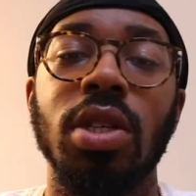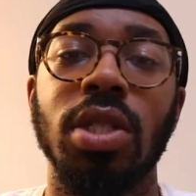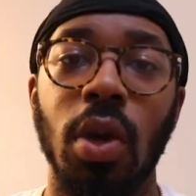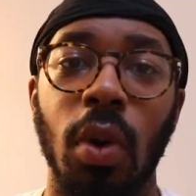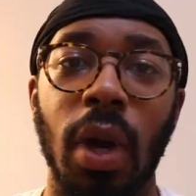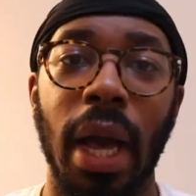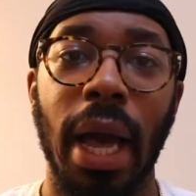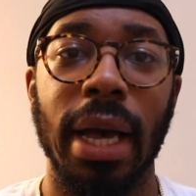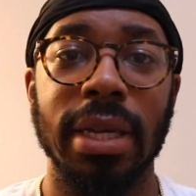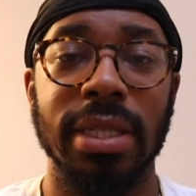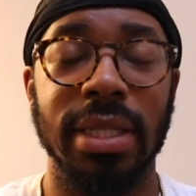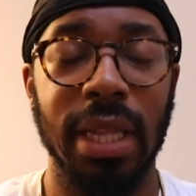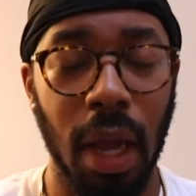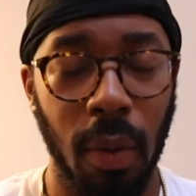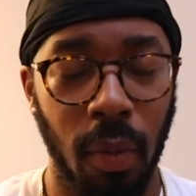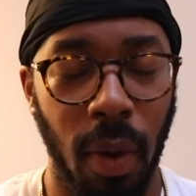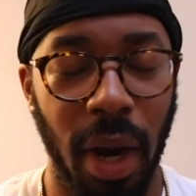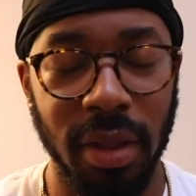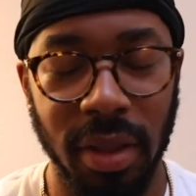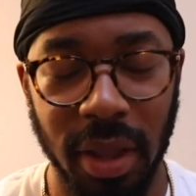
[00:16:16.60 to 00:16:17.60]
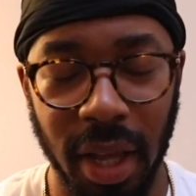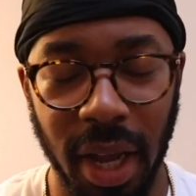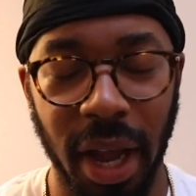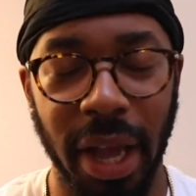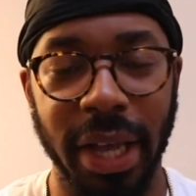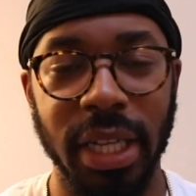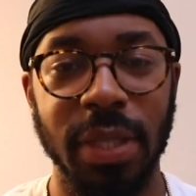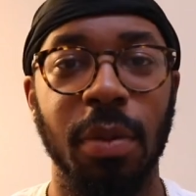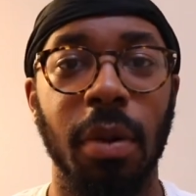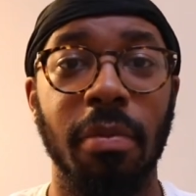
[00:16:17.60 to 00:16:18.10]
So guys, that right there
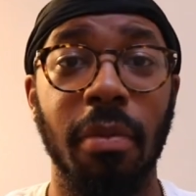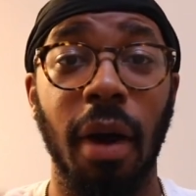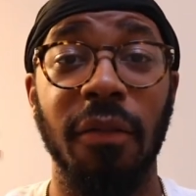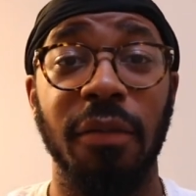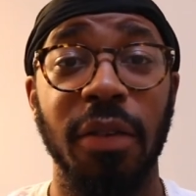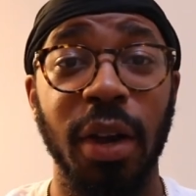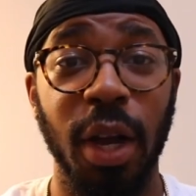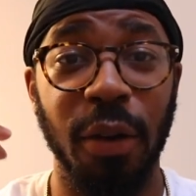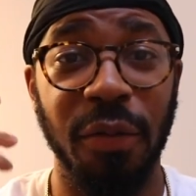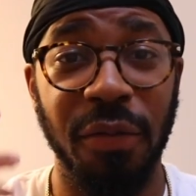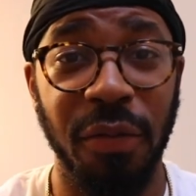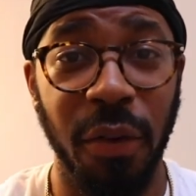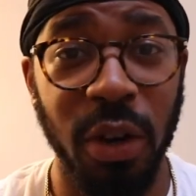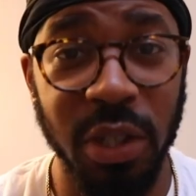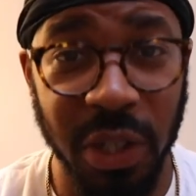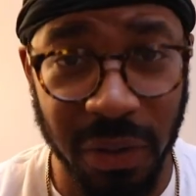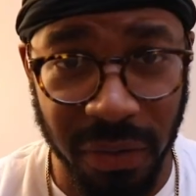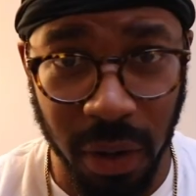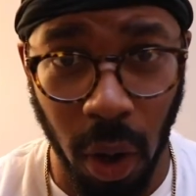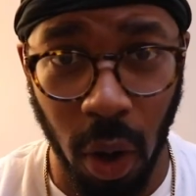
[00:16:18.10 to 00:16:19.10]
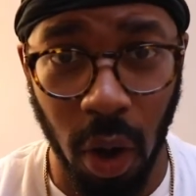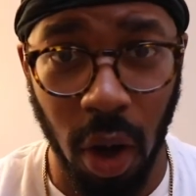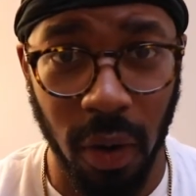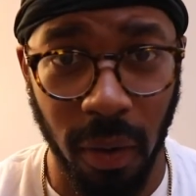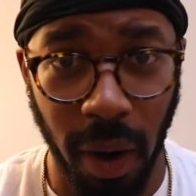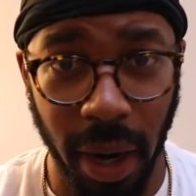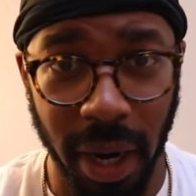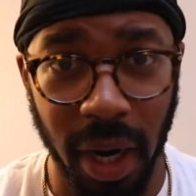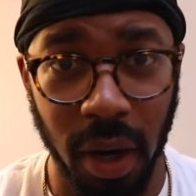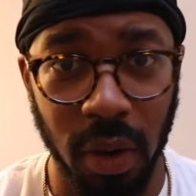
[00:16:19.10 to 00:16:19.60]
has been my very first
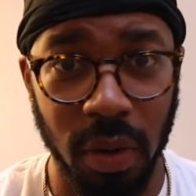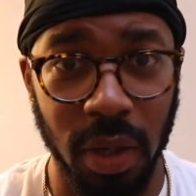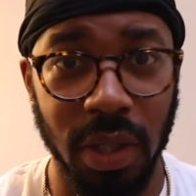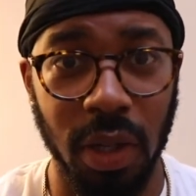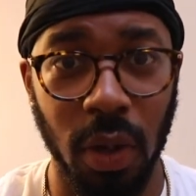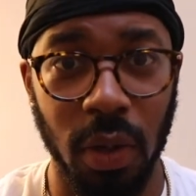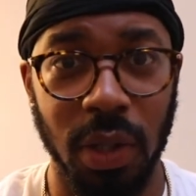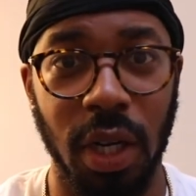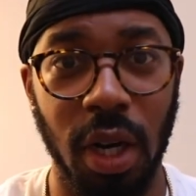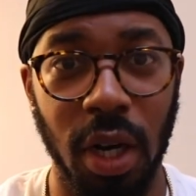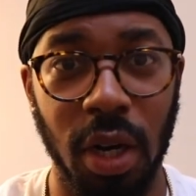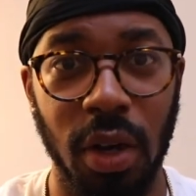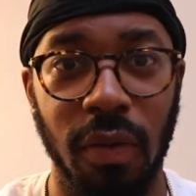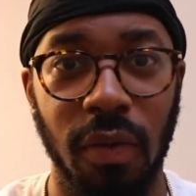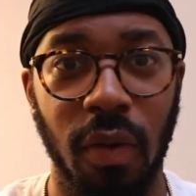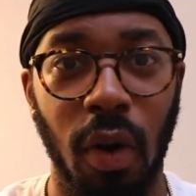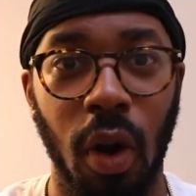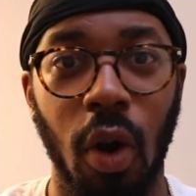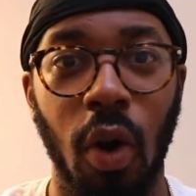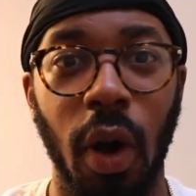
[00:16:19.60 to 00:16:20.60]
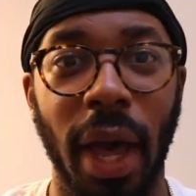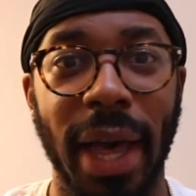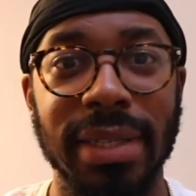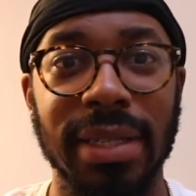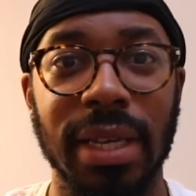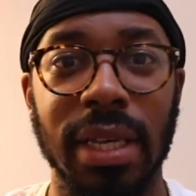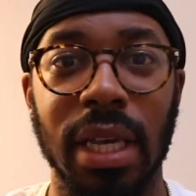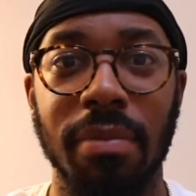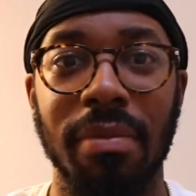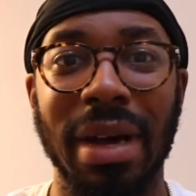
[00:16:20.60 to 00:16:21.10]
vlog right here on this Alternative Road.
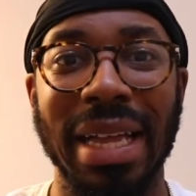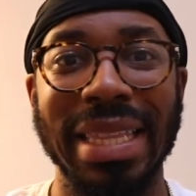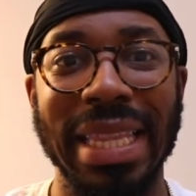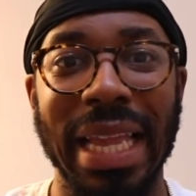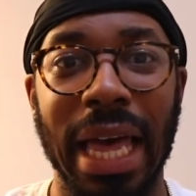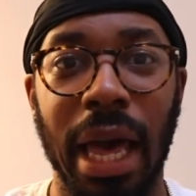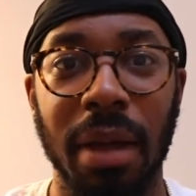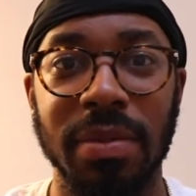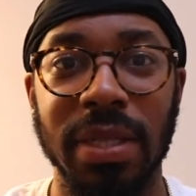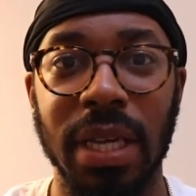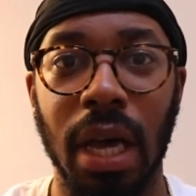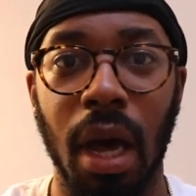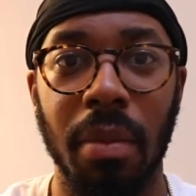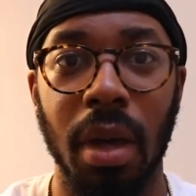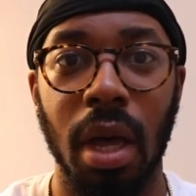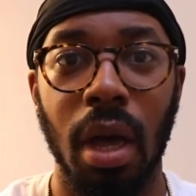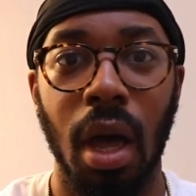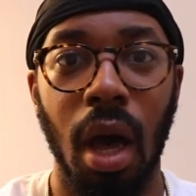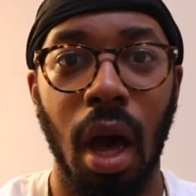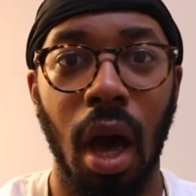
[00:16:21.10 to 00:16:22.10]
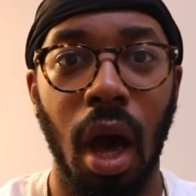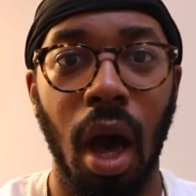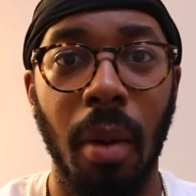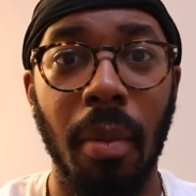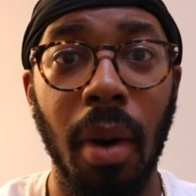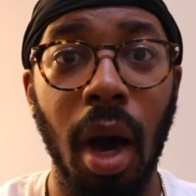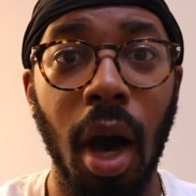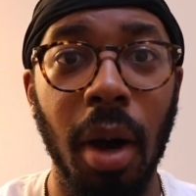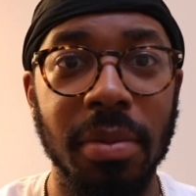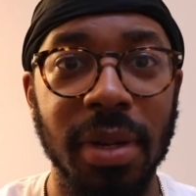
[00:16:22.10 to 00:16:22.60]
As I get my laptop
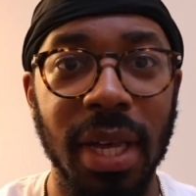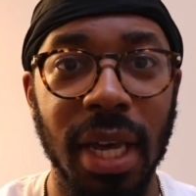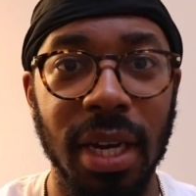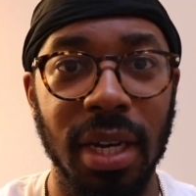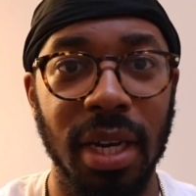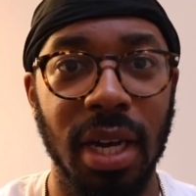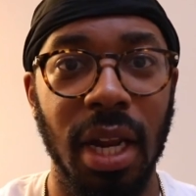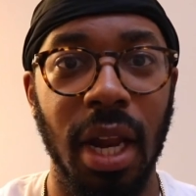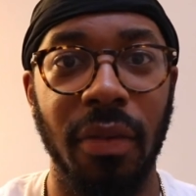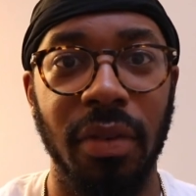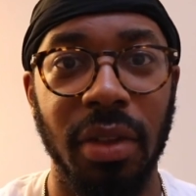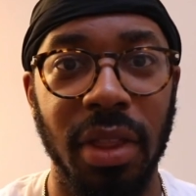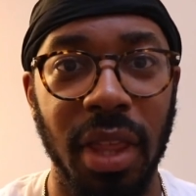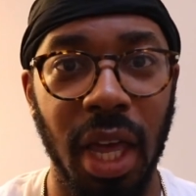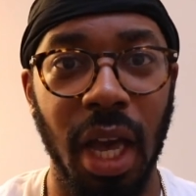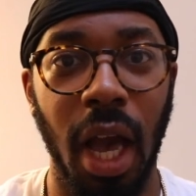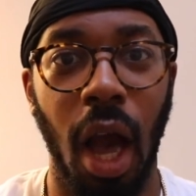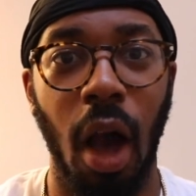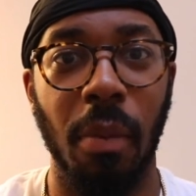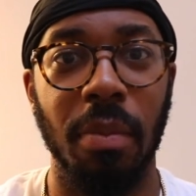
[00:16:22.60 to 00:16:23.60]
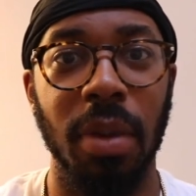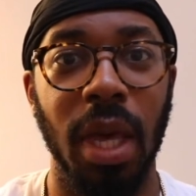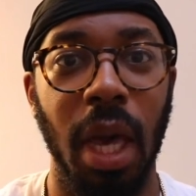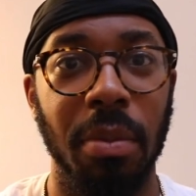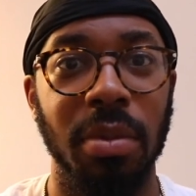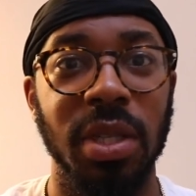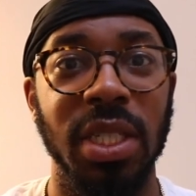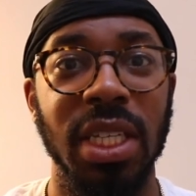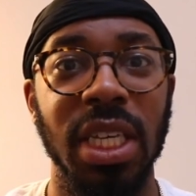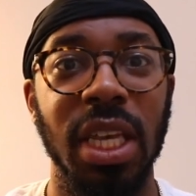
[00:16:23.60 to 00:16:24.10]
updated and everything, I'll be
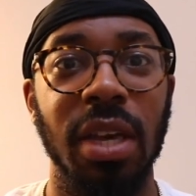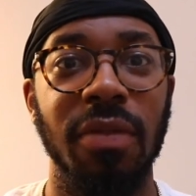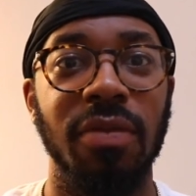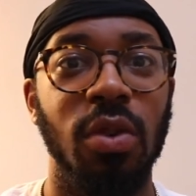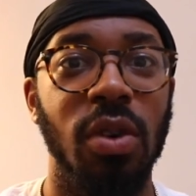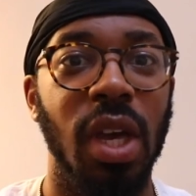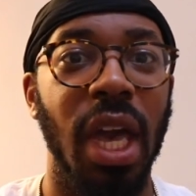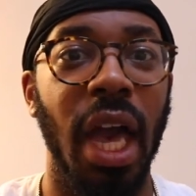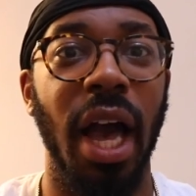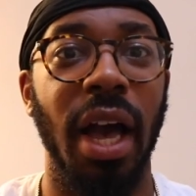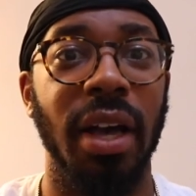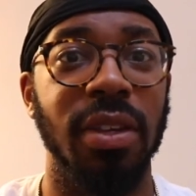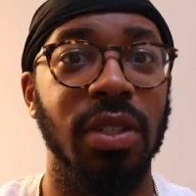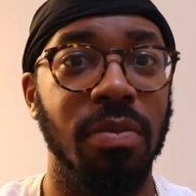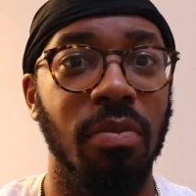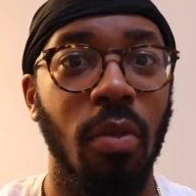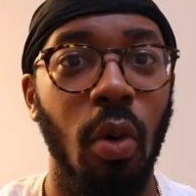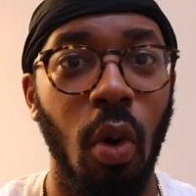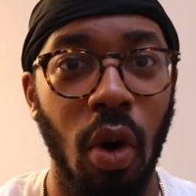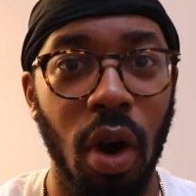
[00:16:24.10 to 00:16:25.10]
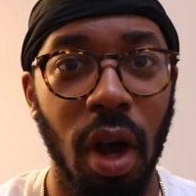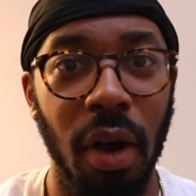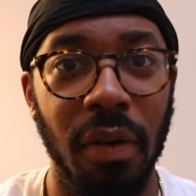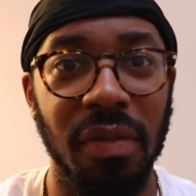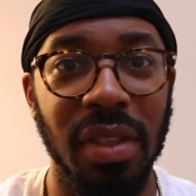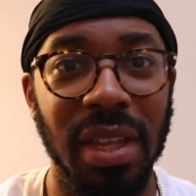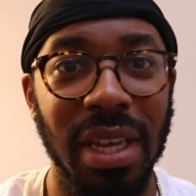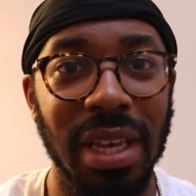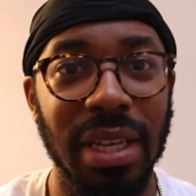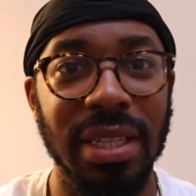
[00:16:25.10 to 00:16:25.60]
able to give you guys more
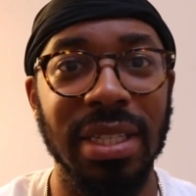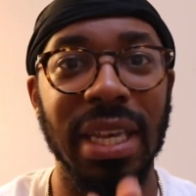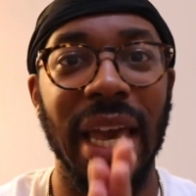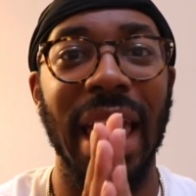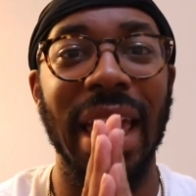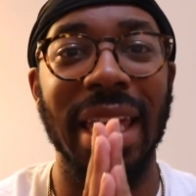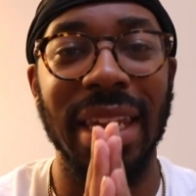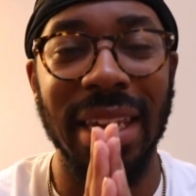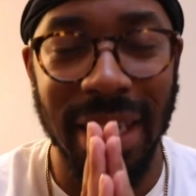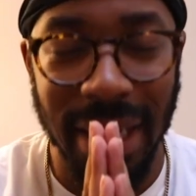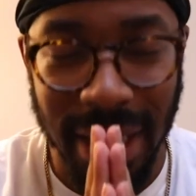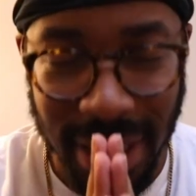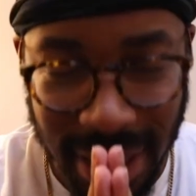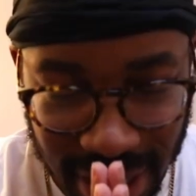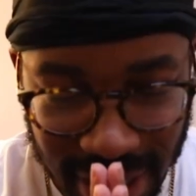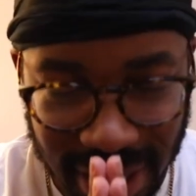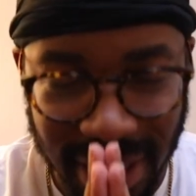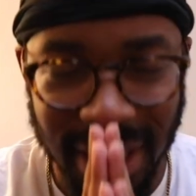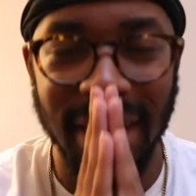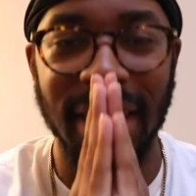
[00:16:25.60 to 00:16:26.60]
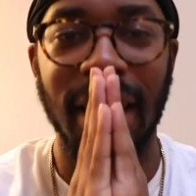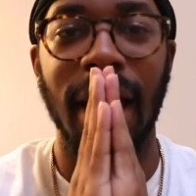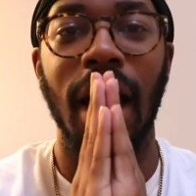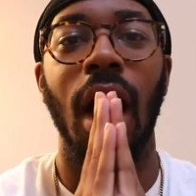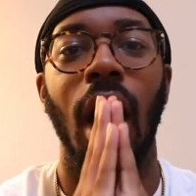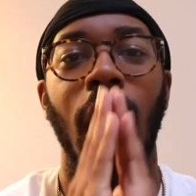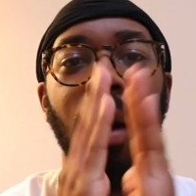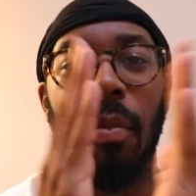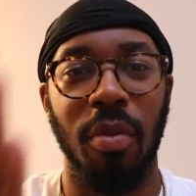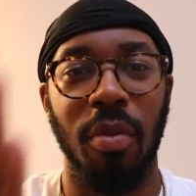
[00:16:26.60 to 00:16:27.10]
of these, and in addition, I